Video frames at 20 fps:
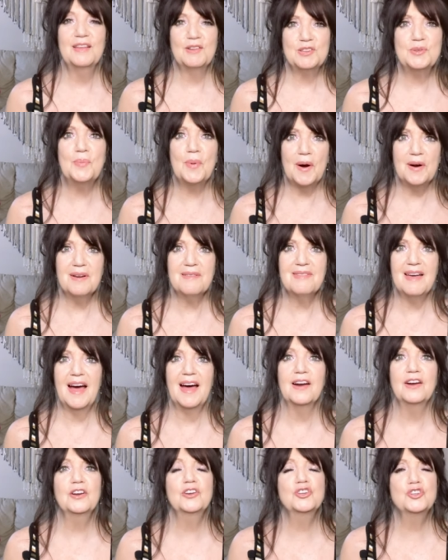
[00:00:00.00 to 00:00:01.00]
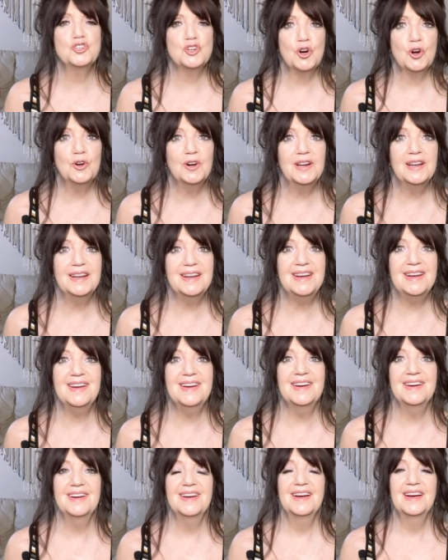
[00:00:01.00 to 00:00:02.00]
As part of that,
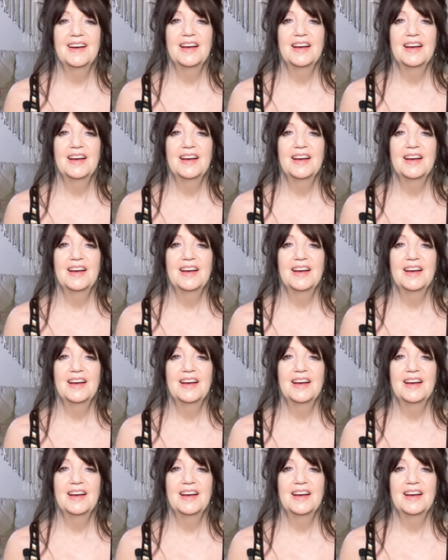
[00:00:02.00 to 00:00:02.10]
journaling,